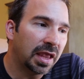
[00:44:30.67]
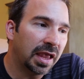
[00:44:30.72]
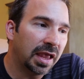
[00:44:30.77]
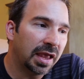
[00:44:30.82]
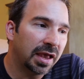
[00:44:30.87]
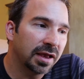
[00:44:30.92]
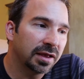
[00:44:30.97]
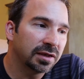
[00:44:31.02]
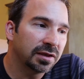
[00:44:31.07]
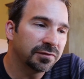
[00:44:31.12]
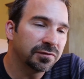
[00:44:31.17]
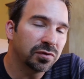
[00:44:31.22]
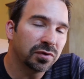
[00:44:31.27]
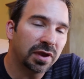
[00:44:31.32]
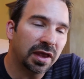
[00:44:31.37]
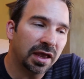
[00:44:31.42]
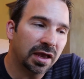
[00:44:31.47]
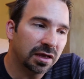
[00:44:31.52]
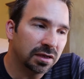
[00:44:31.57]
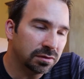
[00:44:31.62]
and if you
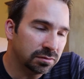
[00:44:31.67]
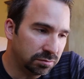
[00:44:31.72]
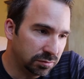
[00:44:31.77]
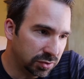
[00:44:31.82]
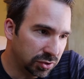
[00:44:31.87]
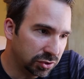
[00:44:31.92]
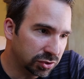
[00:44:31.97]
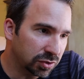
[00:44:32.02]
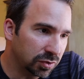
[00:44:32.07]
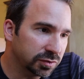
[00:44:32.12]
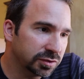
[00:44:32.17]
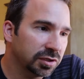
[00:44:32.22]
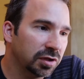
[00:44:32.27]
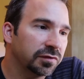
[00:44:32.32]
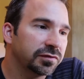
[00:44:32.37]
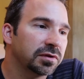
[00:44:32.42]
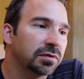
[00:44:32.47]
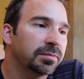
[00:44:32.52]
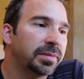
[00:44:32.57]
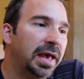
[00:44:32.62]
can, to show
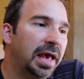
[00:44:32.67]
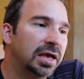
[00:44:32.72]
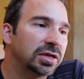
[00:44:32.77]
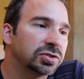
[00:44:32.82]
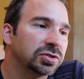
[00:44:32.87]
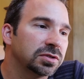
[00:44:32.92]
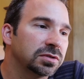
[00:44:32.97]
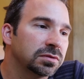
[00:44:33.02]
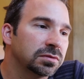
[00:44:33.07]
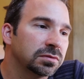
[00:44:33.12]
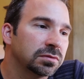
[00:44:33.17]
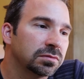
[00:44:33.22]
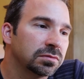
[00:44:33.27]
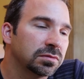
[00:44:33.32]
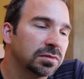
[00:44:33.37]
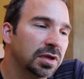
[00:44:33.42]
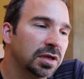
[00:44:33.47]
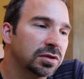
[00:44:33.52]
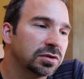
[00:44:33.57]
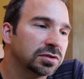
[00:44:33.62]
self compassion
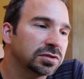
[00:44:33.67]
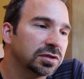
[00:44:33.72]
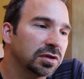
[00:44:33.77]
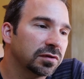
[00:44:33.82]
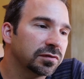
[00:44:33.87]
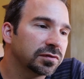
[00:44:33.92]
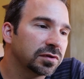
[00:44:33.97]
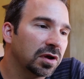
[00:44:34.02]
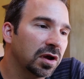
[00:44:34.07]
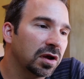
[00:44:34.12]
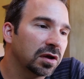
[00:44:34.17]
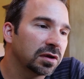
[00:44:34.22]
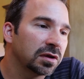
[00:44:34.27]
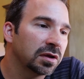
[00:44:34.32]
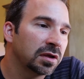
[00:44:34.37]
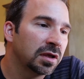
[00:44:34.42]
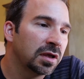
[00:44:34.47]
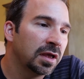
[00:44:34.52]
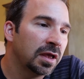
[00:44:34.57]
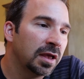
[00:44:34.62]
in your self talk.
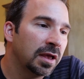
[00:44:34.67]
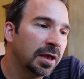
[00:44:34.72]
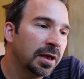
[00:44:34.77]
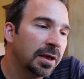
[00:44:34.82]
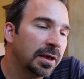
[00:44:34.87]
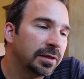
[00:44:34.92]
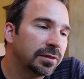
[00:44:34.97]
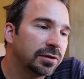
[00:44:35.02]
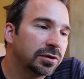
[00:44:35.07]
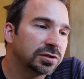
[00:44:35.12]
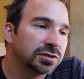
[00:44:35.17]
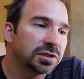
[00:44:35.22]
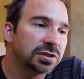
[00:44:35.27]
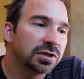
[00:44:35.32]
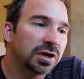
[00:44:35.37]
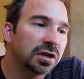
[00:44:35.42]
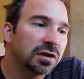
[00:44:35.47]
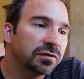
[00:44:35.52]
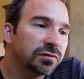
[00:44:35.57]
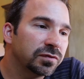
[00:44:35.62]
There's a
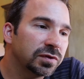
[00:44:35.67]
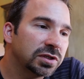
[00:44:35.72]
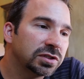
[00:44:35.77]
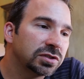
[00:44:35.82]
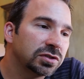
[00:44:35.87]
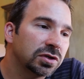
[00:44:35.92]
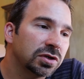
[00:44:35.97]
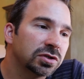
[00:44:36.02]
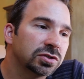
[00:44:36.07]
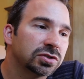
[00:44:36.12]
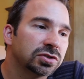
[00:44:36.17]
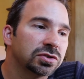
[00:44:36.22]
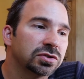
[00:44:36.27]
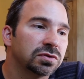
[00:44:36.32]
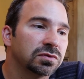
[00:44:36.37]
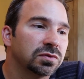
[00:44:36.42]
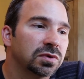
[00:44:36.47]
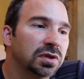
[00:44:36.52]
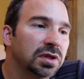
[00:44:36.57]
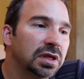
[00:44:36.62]
ton of research
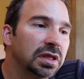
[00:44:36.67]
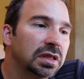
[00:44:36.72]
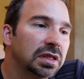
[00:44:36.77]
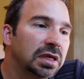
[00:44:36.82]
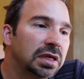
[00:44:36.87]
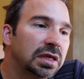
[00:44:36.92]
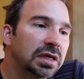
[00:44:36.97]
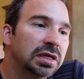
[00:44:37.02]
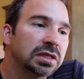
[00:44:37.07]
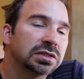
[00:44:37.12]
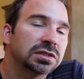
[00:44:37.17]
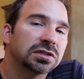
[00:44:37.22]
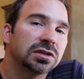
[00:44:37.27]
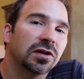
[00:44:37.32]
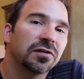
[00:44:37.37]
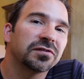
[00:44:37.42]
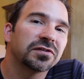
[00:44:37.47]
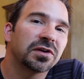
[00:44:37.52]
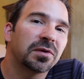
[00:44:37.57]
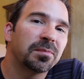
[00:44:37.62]
really linking
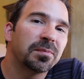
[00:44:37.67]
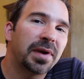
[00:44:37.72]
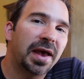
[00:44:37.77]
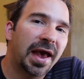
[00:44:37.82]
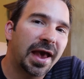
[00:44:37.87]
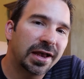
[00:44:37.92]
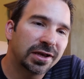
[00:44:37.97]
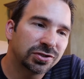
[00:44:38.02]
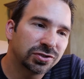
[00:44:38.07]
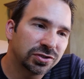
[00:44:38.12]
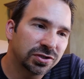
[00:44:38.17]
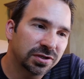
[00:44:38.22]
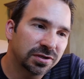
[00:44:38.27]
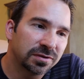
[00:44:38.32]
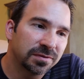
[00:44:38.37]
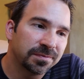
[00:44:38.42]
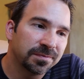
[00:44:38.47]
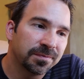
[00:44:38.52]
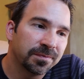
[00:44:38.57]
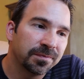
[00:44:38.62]
self
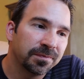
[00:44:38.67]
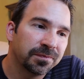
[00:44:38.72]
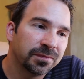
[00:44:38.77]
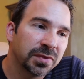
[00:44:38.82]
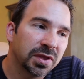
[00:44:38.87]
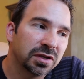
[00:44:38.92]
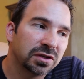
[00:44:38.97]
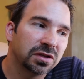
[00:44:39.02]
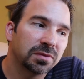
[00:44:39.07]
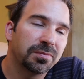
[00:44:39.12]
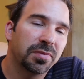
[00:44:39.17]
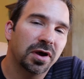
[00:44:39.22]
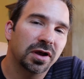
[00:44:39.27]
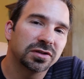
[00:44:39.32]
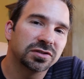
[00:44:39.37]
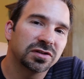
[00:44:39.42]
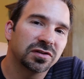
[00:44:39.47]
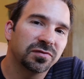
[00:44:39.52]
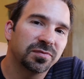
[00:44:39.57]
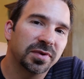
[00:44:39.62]
compassion to
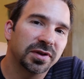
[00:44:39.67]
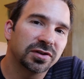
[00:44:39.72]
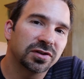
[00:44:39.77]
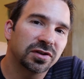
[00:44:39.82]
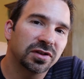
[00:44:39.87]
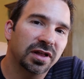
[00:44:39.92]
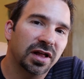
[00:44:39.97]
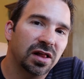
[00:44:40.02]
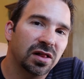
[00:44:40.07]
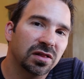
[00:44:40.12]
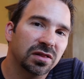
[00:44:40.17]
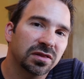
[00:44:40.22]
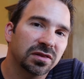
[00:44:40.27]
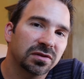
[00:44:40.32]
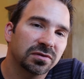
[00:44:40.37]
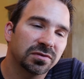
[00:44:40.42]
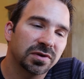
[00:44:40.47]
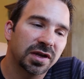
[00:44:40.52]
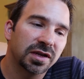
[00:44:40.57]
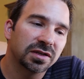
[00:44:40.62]
positive mental health,
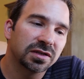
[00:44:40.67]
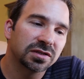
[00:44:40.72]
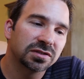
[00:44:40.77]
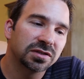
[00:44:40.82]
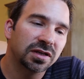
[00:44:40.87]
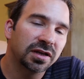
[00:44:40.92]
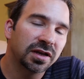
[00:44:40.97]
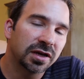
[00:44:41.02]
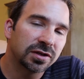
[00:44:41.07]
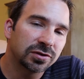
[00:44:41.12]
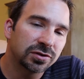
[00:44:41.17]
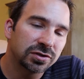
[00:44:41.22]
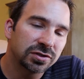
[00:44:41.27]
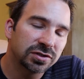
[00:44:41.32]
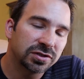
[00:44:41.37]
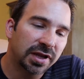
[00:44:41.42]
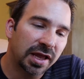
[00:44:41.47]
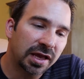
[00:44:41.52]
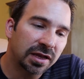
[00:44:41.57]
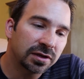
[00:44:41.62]
right? To seek
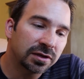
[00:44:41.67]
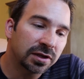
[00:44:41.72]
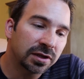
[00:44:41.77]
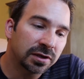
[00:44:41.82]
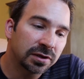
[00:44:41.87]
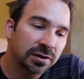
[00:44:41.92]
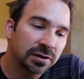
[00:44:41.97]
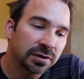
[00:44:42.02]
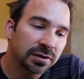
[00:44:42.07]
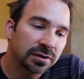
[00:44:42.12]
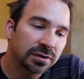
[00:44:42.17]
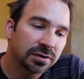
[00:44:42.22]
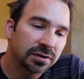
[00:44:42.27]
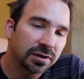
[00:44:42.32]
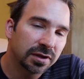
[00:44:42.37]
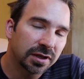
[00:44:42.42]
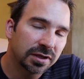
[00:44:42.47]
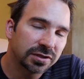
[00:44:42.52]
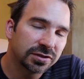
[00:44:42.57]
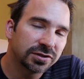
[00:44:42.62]
understanding
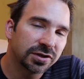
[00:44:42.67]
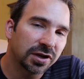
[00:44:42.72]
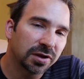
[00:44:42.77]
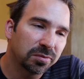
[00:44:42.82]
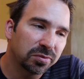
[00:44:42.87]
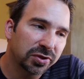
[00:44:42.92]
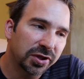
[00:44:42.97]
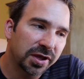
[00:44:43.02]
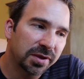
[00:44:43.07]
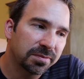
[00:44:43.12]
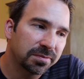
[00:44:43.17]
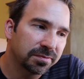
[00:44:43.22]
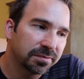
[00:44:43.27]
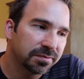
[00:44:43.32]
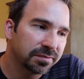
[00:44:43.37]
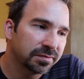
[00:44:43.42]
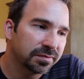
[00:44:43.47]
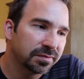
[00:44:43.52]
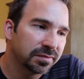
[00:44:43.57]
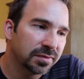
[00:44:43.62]
instead of blame.
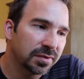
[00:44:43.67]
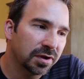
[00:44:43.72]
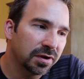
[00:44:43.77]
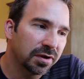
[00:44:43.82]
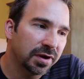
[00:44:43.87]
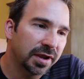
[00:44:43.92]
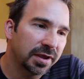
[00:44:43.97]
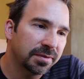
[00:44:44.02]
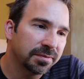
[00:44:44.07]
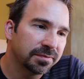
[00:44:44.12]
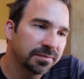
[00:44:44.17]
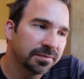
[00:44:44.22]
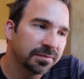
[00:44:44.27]
All right.